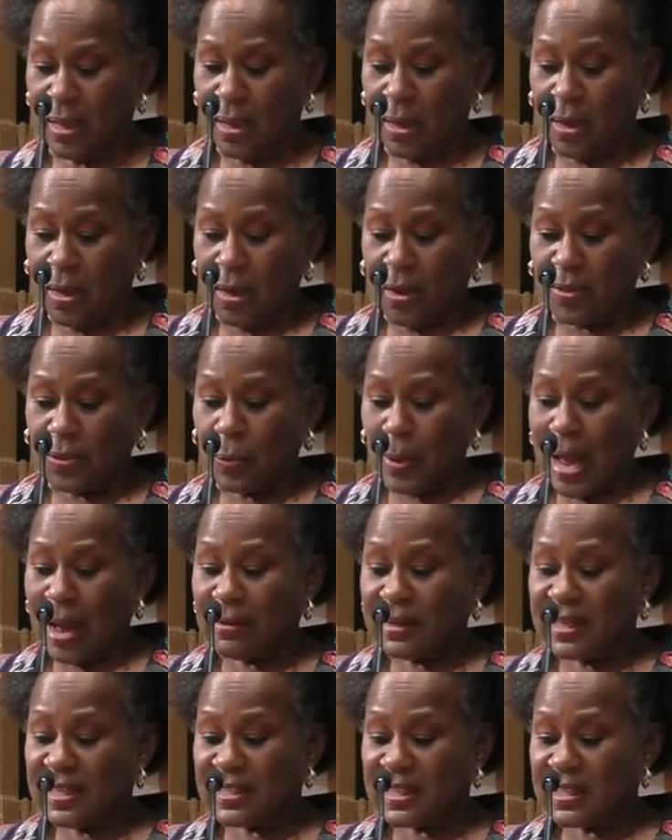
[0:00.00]
Throughout
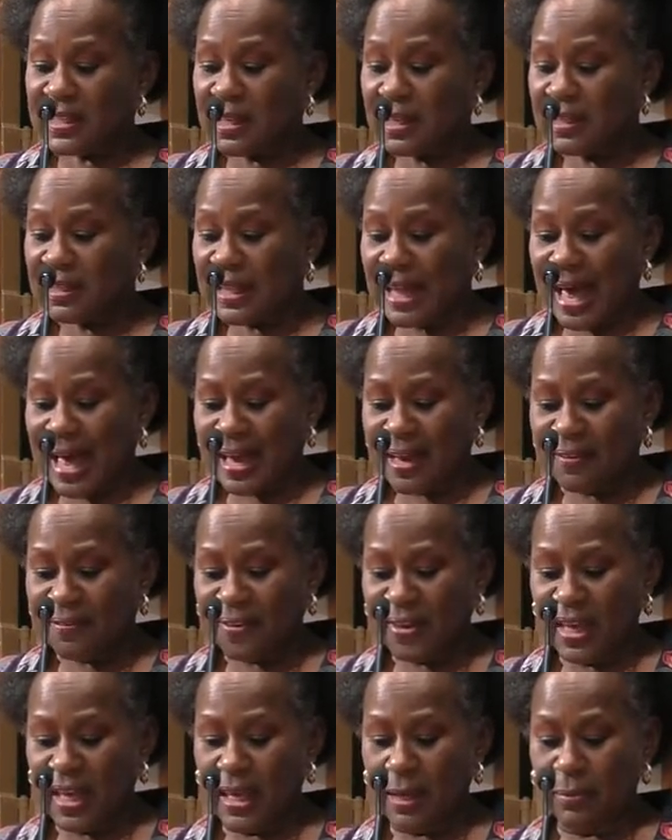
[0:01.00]
his adult life,
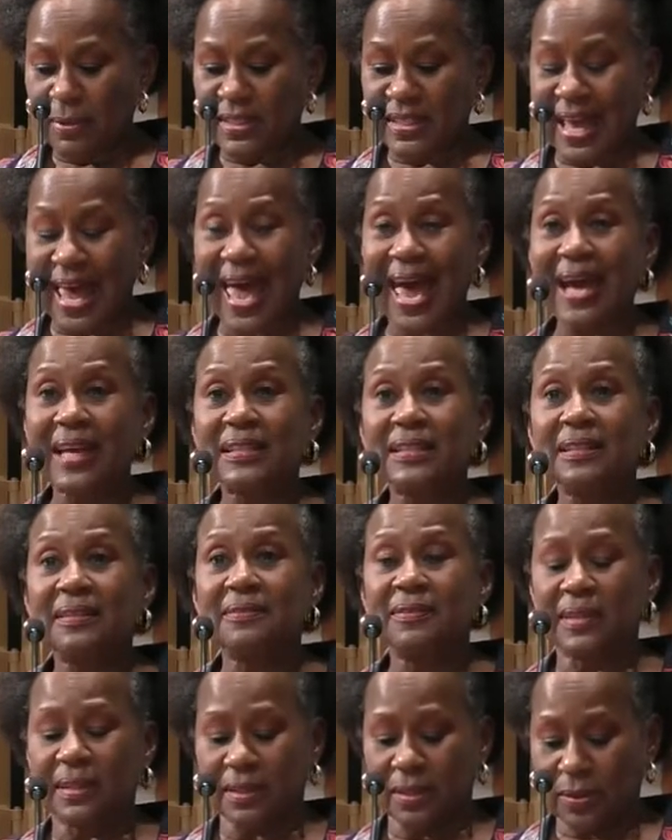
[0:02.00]
he was active
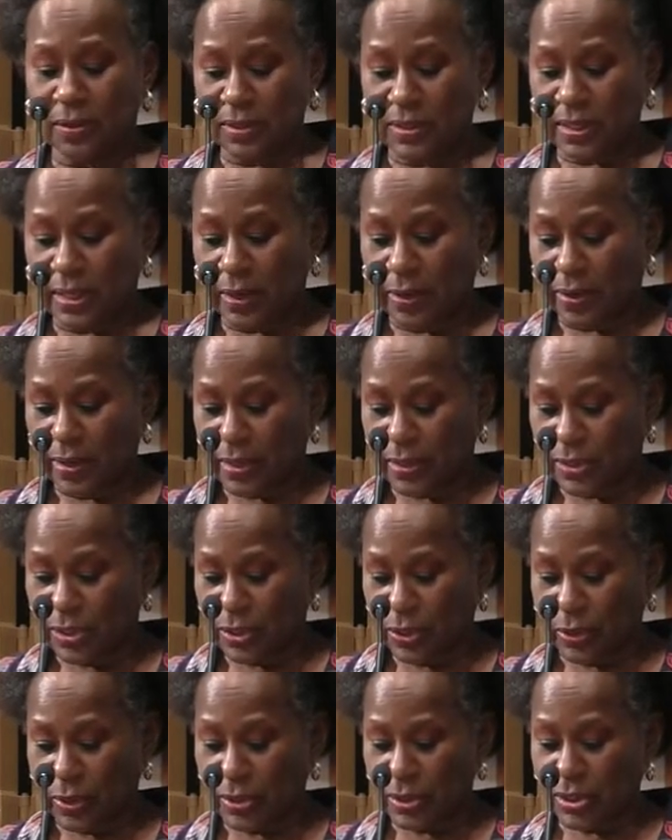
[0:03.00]
in the Unitarian
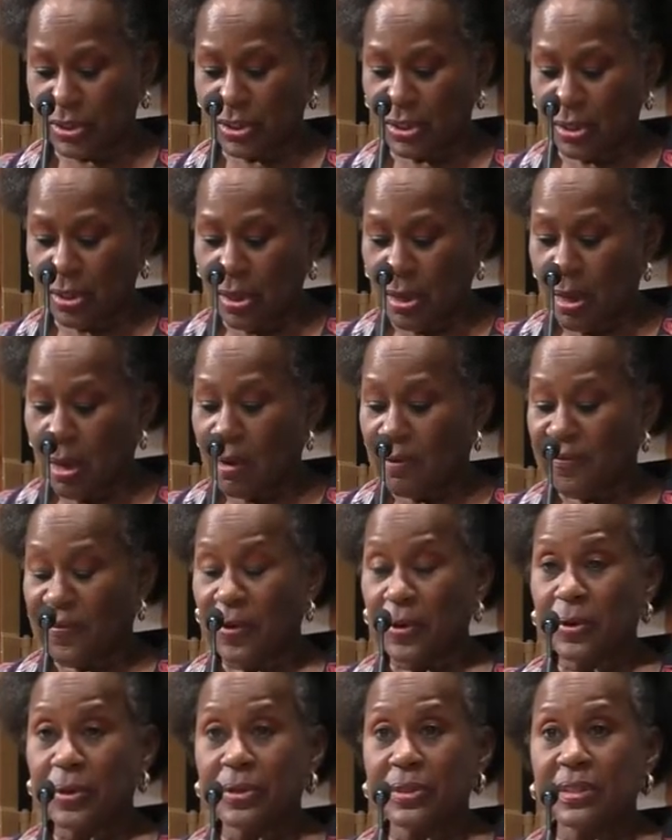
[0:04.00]
Church.
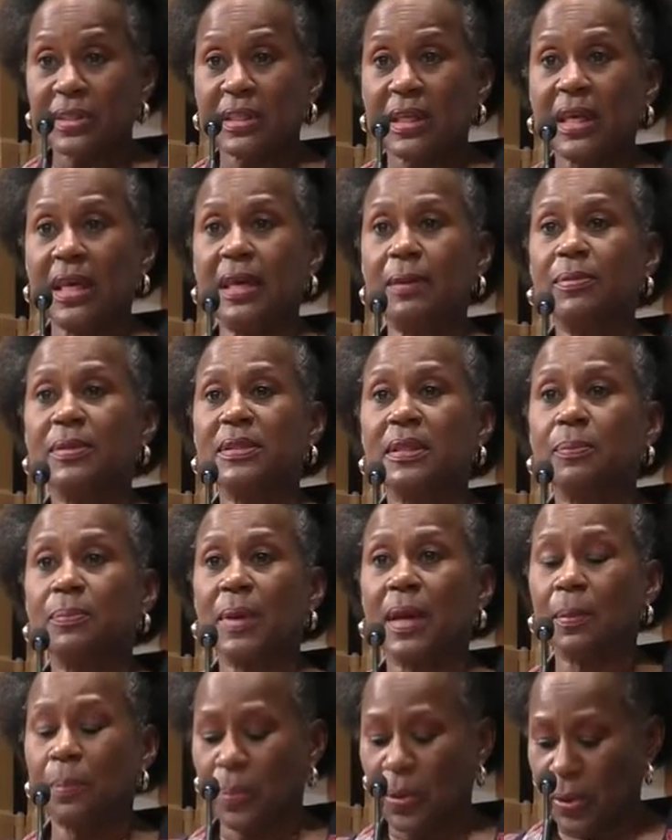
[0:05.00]
First, he was a
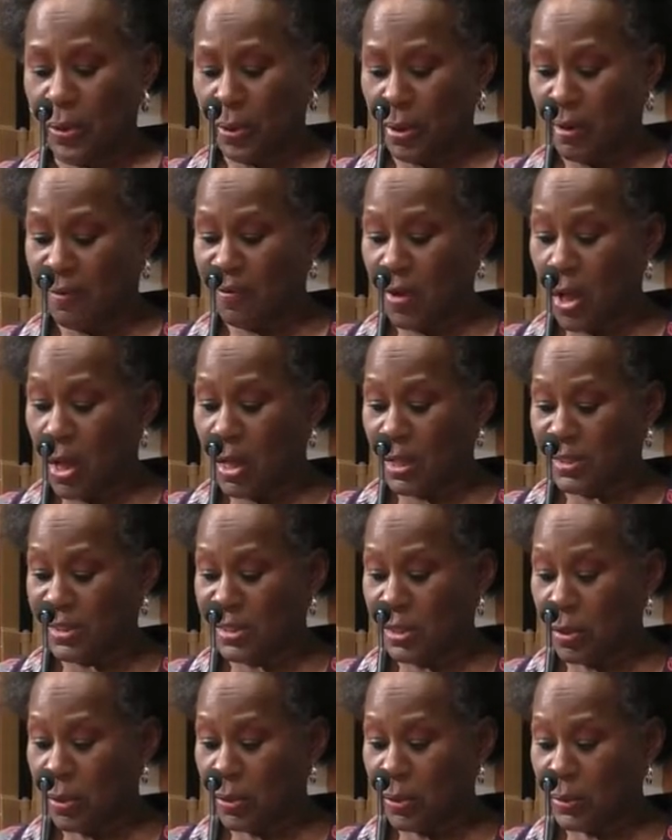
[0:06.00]
member of All
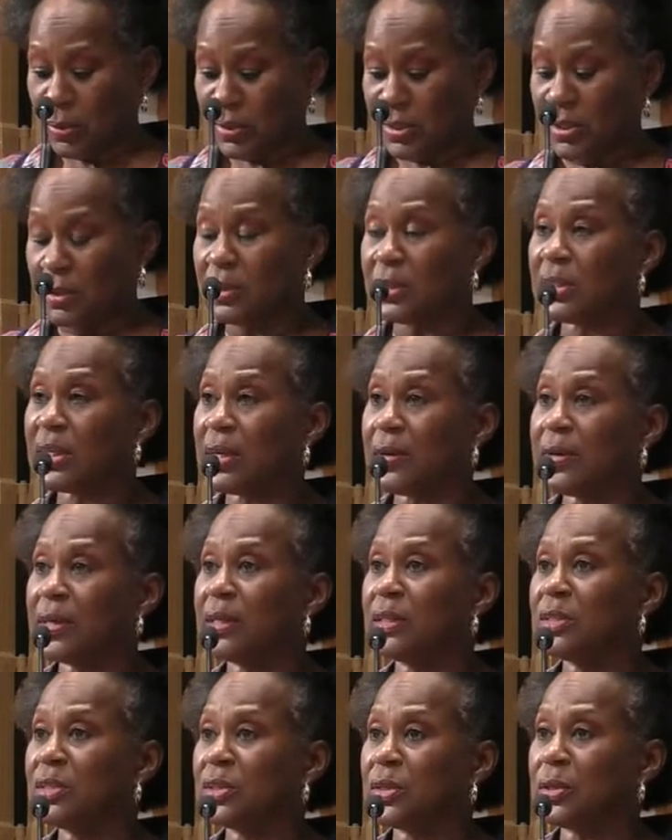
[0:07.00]
Souls
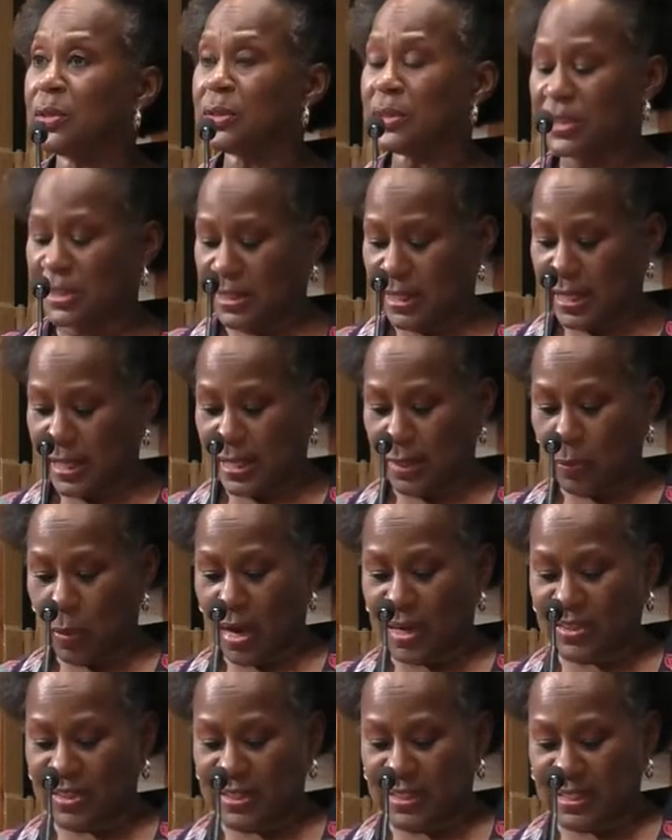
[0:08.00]
Unitarian Church in
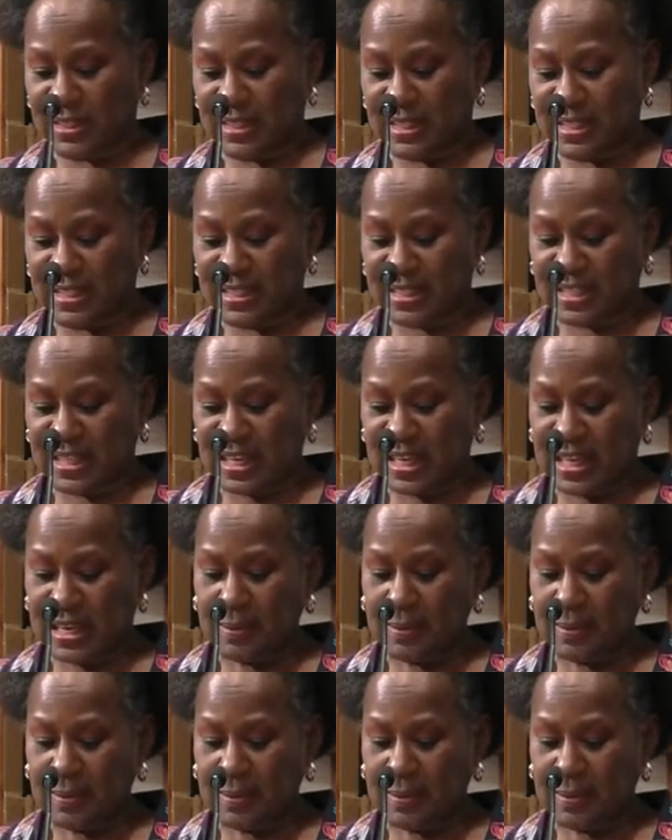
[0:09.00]
Washington, D.C.,